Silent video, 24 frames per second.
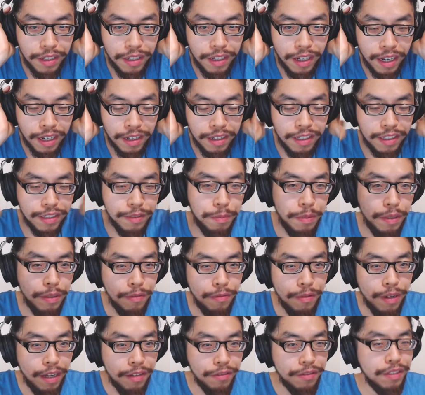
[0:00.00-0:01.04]
It's been a
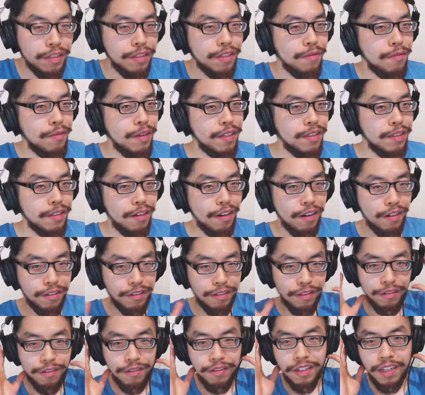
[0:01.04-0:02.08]
while since I watched the
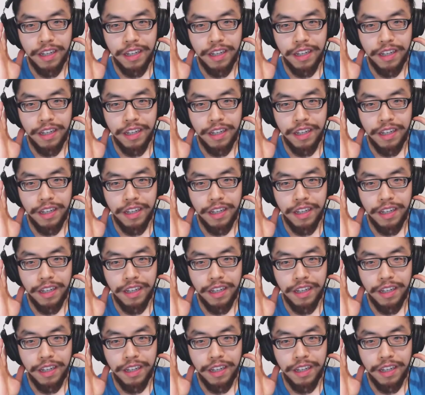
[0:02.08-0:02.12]
cartoon,